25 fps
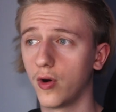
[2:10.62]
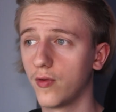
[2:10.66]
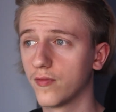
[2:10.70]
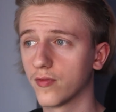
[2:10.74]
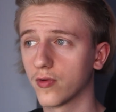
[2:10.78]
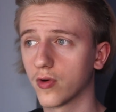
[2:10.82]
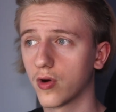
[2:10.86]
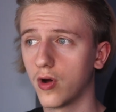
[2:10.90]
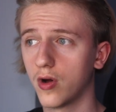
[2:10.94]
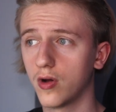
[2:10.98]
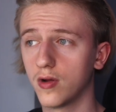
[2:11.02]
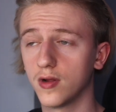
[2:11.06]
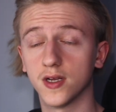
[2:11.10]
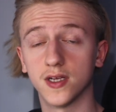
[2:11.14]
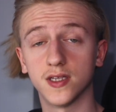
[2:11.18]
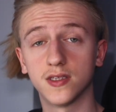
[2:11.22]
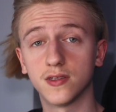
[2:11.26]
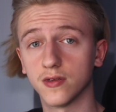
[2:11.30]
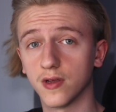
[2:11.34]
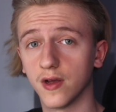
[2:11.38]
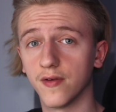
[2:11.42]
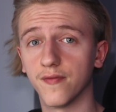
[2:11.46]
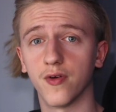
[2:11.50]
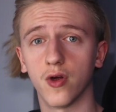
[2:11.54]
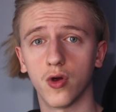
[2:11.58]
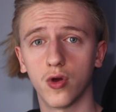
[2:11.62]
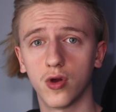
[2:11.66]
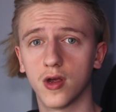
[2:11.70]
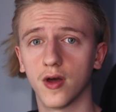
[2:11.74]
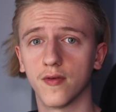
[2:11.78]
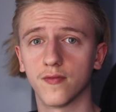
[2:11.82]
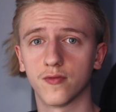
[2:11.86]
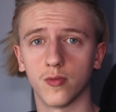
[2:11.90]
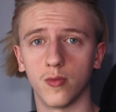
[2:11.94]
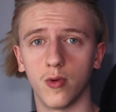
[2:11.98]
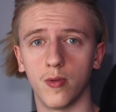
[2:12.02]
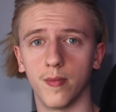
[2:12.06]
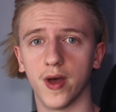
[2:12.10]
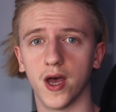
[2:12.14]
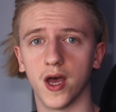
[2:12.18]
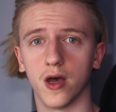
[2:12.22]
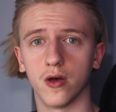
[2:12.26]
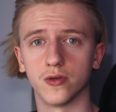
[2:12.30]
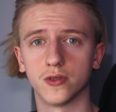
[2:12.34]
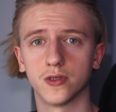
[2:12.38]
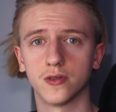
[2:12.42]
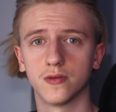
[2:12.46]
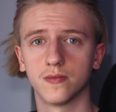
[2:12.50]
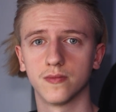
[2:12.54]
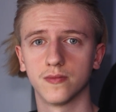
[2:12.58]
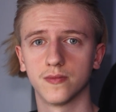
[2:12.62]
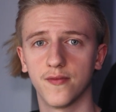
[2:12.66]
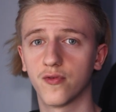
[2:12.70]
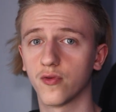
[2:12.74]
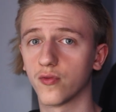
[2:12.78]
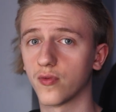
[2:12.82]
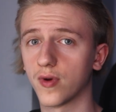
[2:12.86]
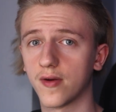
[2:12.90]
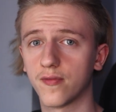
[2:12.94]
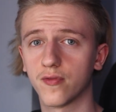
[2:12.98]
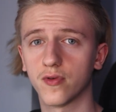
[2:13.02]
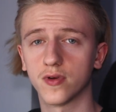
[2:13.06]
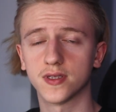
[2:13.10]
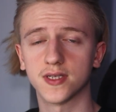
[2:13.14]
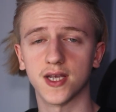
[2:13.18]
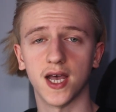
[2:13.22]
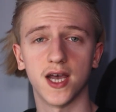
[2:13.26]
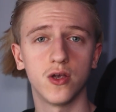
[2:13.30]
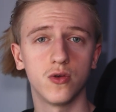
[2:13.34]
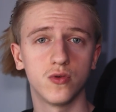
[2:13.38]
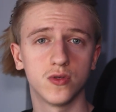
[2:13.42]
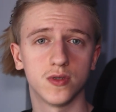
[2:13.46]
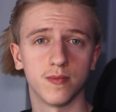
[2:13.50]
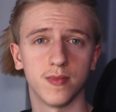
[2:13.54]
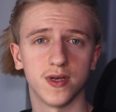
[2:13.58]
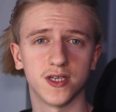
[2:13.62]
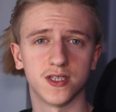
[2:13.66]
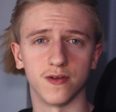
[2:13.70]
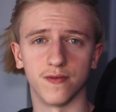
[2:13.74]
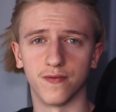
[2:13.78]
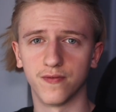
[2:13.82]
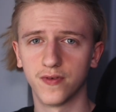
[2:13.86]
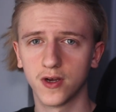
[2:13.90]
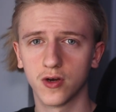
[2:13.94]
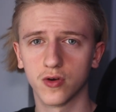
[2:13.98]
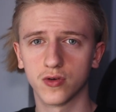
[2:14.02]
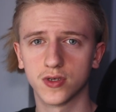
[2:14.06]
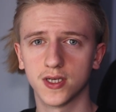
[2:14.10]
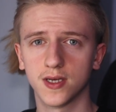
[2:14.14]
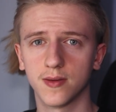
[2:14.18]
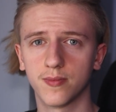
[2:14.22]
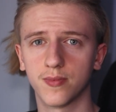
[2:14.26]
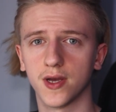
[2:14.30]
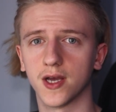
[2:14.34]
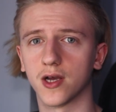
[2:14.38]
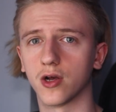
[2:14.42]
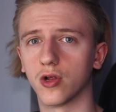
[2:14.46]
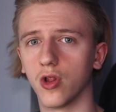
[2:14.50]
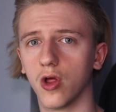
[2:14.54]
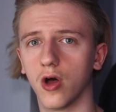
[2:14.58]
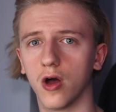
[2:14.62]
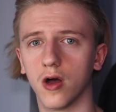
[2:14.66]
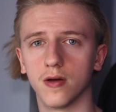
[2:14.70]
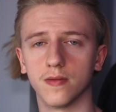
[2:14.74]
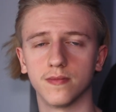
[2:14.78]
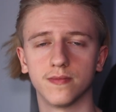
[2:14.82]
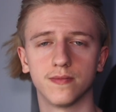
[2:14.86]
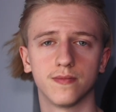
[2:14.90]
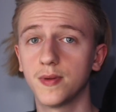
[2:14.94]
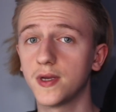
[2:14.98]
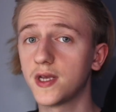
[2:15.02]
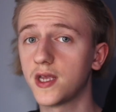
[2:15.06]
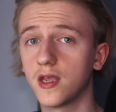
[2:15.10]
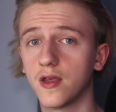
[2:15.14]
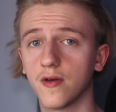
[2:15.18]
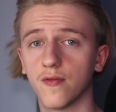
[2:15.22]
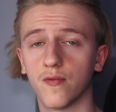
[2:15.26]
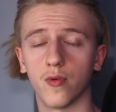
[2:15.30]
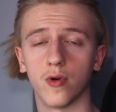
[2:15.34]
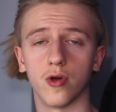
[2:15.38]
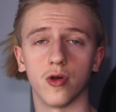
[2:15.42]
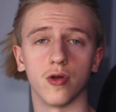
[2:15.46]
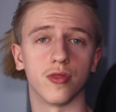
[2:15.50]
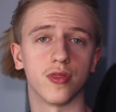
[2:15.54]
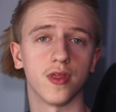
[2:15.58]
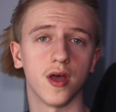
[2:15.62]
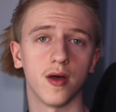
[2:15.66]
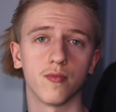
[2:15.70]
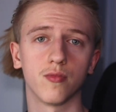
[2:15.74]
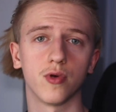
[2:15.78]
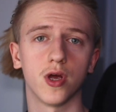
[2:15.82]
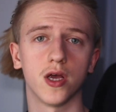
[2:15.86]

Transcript: overall it's a very comfortable mouse. And for reference, I use a mix of fingertip and claw. Speaking of where your thumb